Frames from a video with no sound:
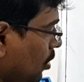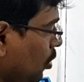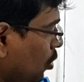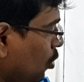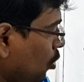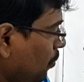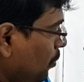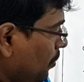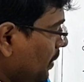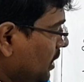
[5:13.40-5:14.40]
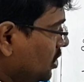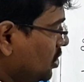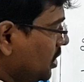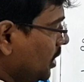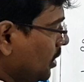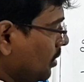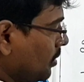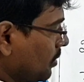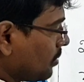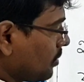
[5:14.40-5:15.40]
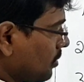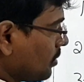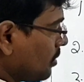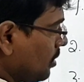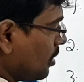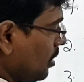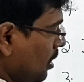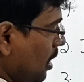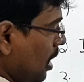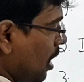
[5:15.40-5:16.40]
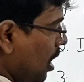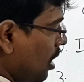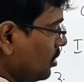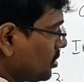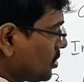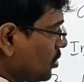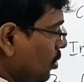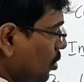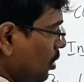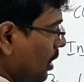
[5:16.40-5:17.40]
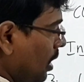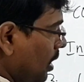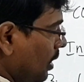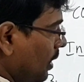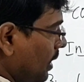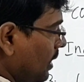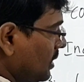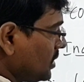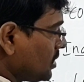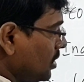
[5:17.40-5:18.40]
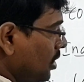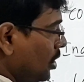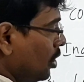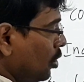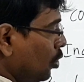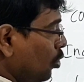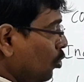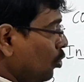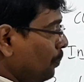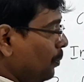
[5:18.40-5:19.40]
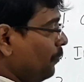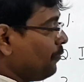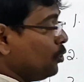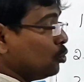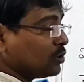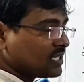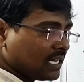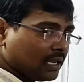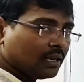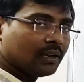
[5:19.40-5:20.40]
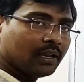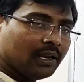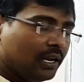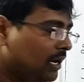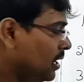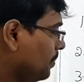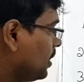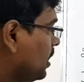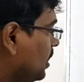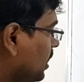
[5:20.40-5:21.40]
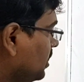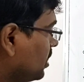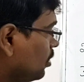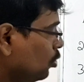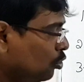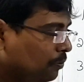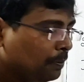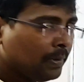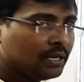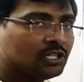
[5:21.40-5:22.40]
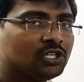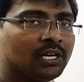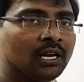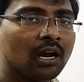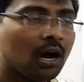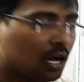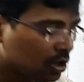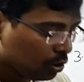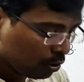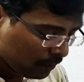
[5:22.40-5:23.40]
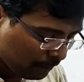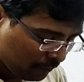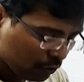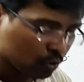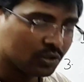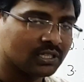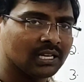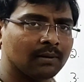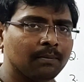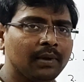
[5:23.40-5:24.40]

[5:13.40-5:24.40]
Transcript: Loop merging, also called as loop fusion, any name, either loop merging or loop fusion.